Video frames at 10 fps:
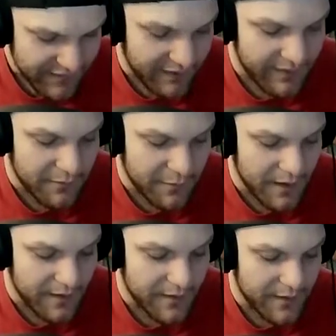and
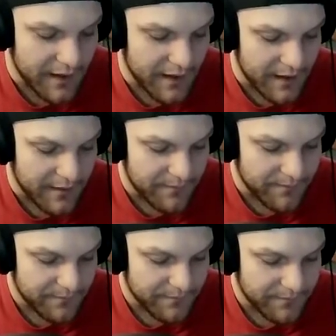then
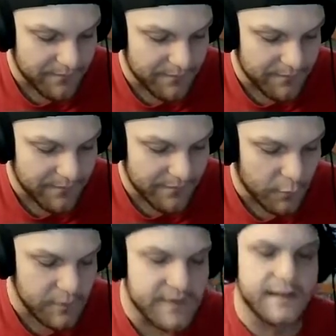
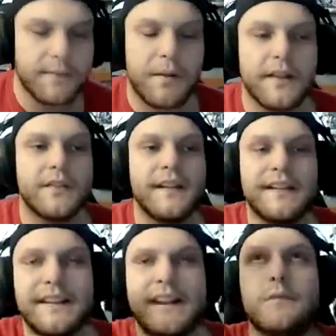which is the puzzle they
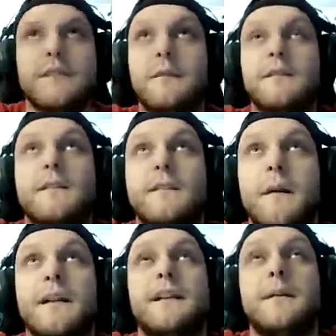did when they were
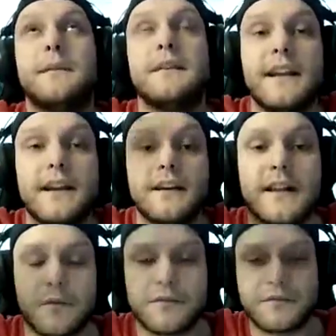suspended up in the air and they were